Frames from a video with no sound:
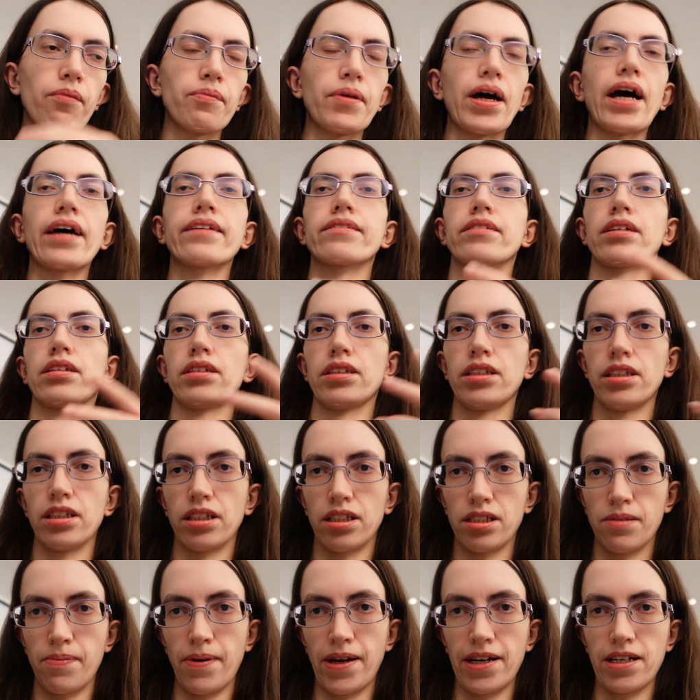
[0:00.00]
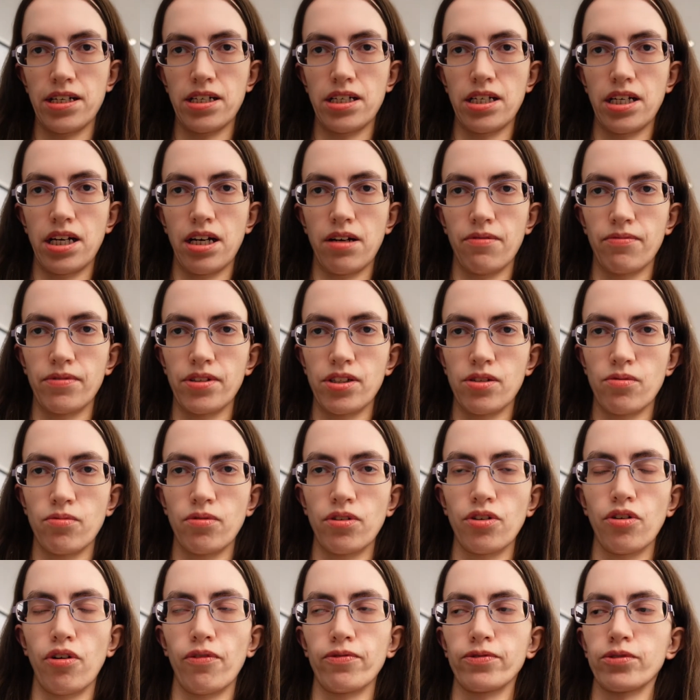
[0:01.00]
And then he expanded it out into a
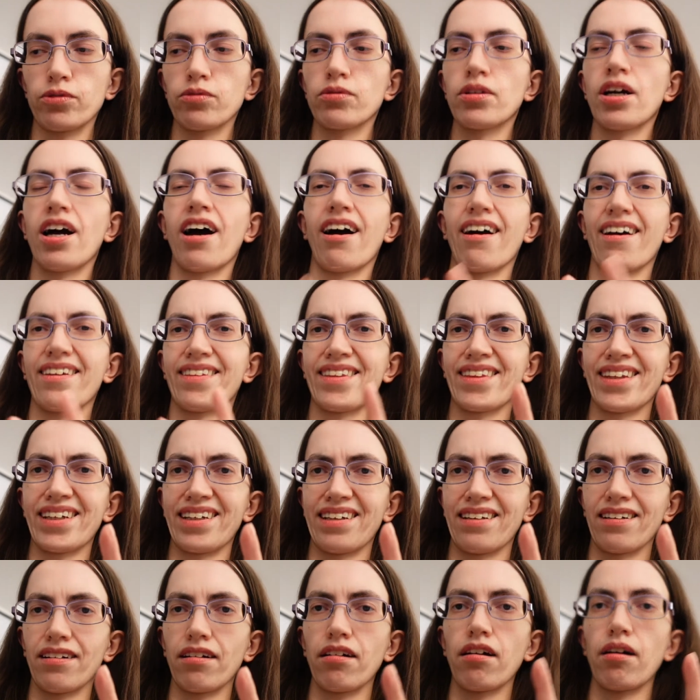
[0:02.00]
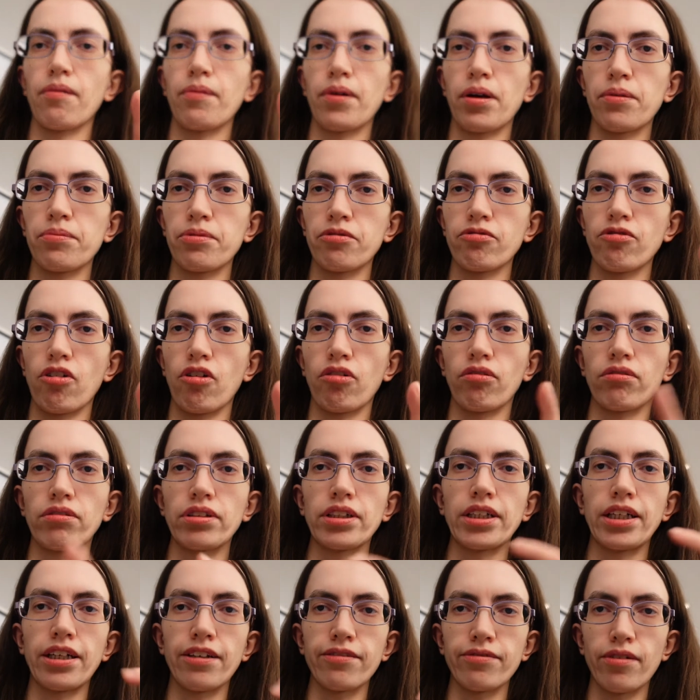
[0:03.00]
novel. I think I might be wrong.
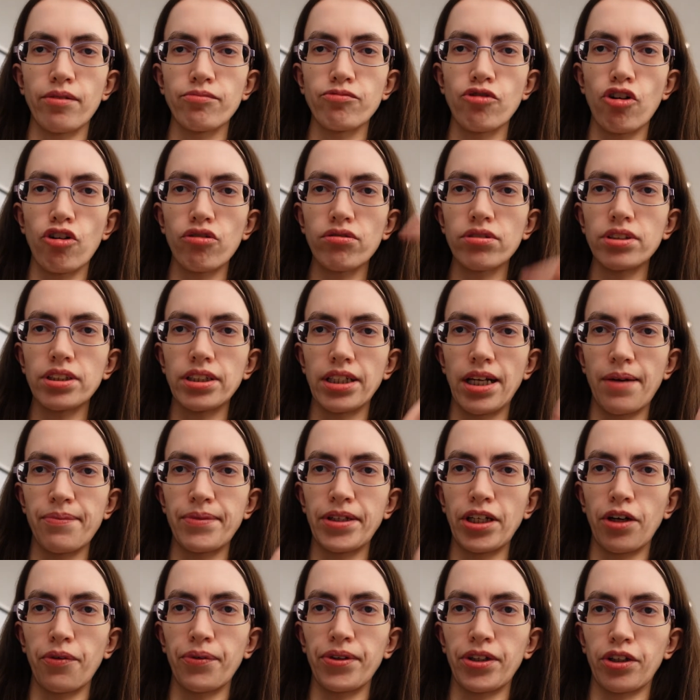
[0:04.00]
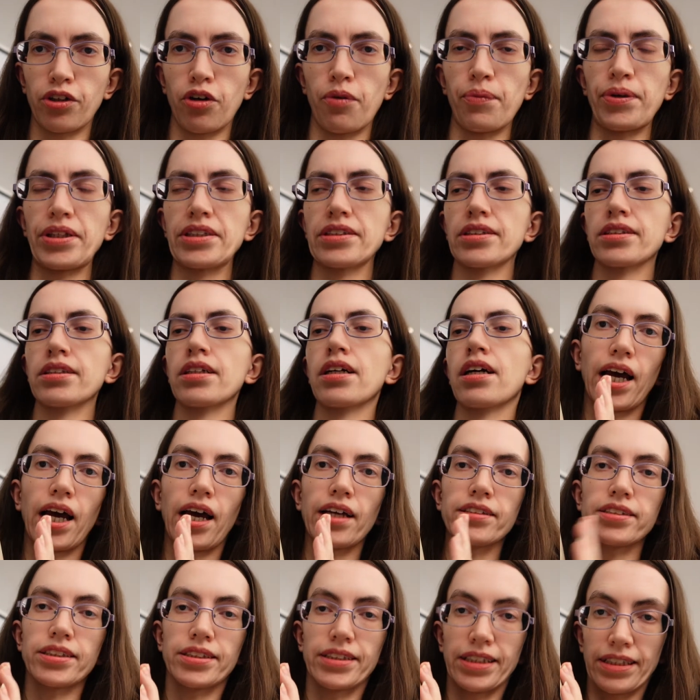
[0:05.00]
If I'm wrong, let me know in the comments.
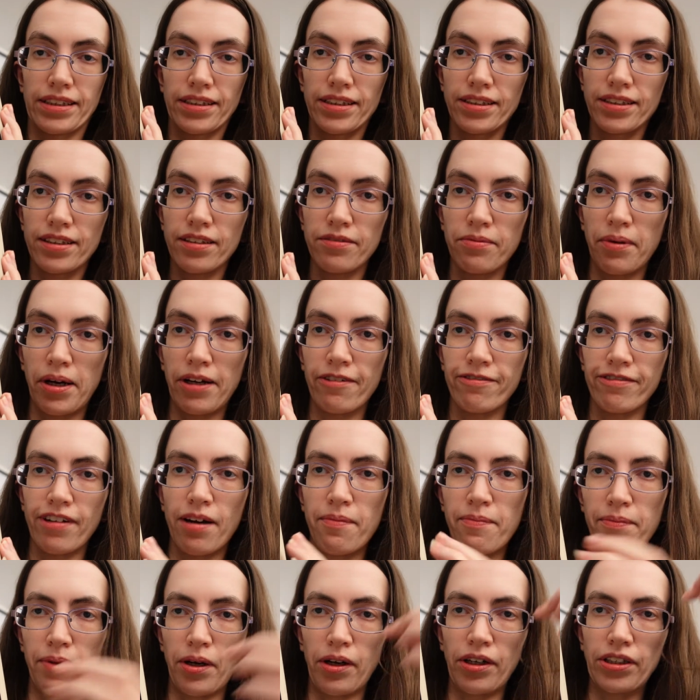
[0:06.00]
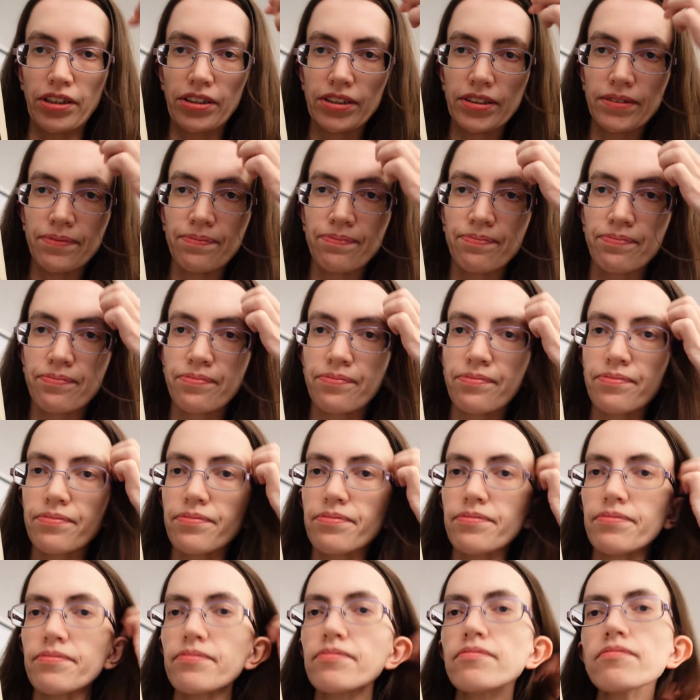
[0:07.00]
As I said, this is about vampires.
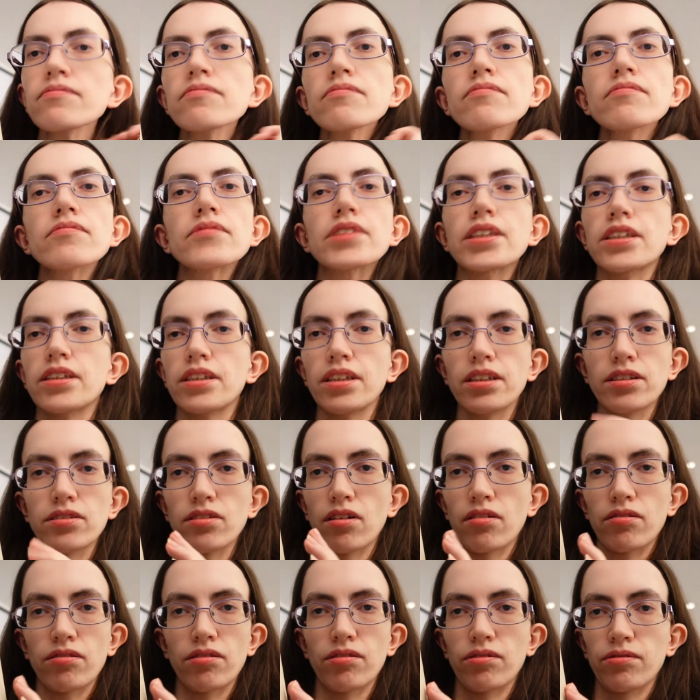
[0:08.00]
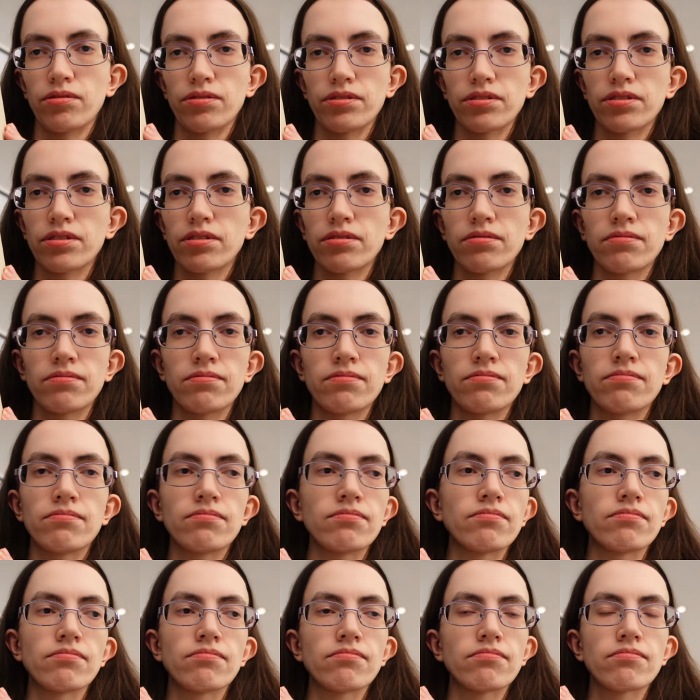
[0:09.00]
These are not
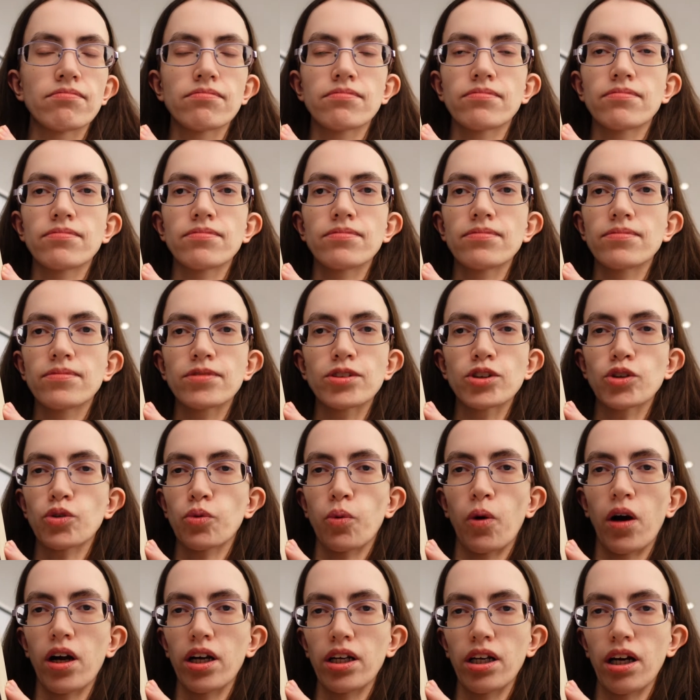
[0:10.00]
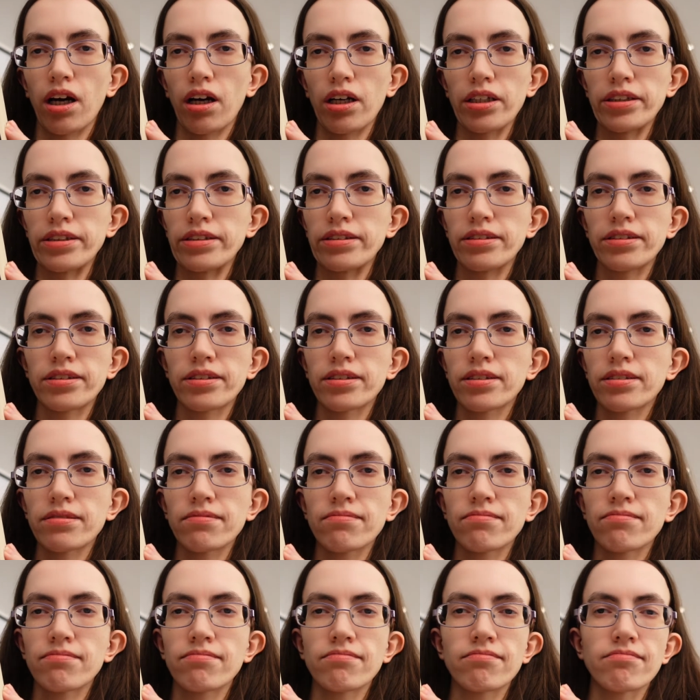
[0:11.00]
Twilight,
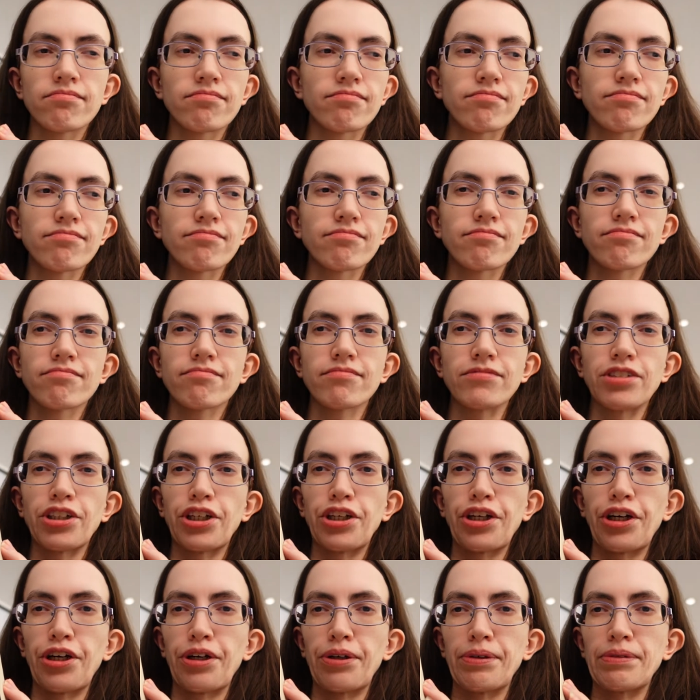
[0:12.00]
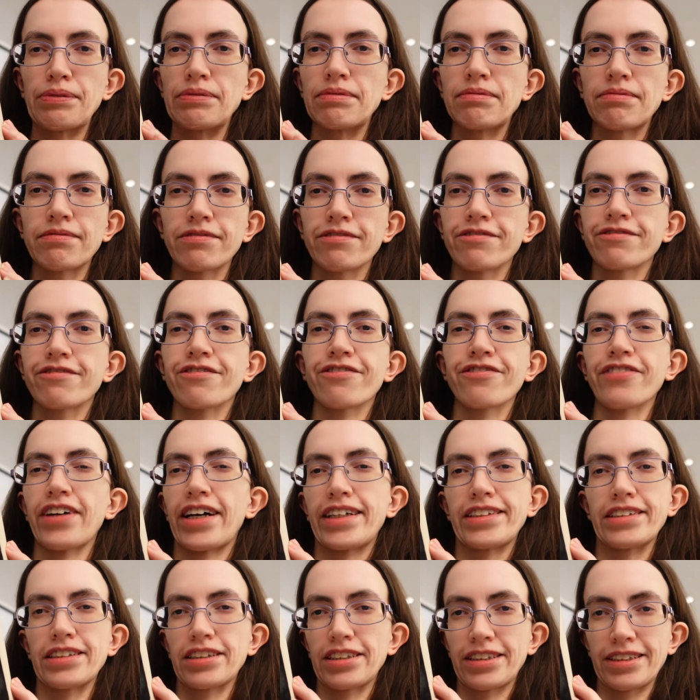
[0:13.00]
you know,
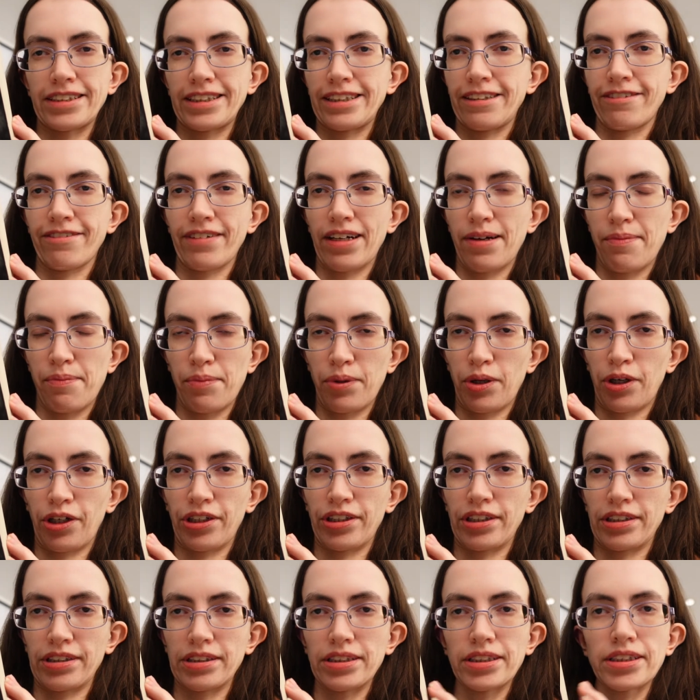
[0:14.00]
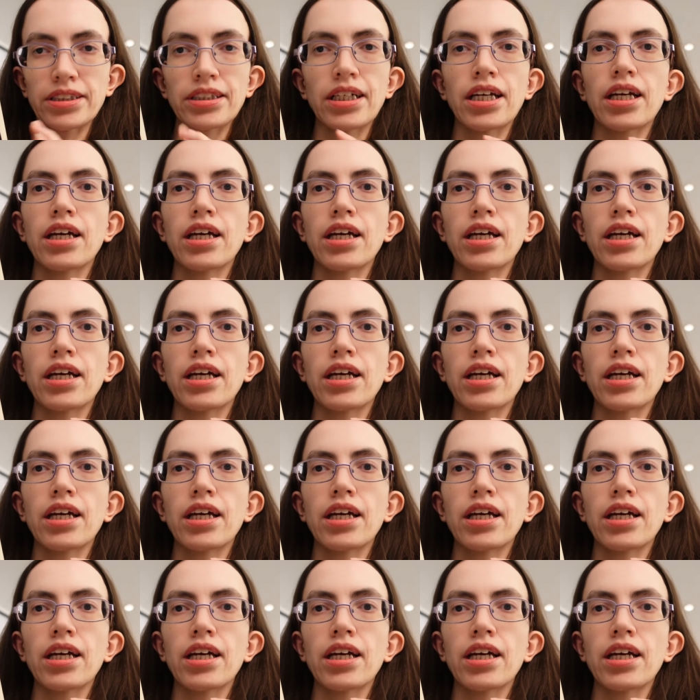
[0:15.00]
fantasy vampires.